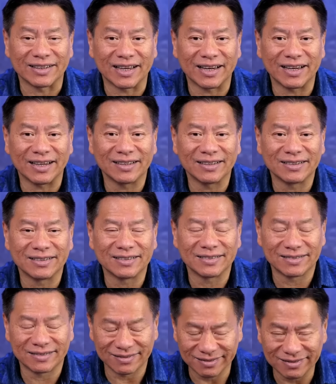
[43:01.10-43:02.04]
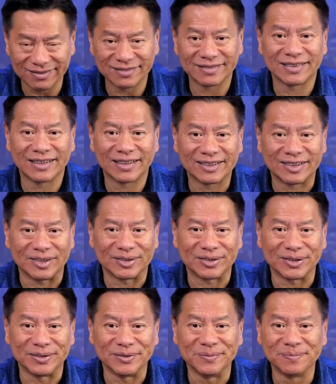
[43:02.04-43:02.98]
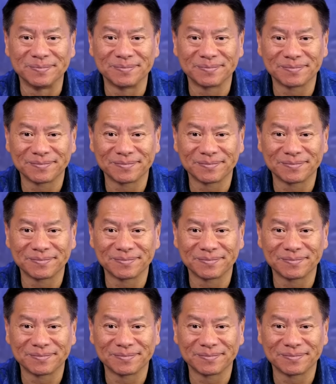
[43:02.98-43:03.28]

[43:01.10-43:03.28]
good care. See you soon.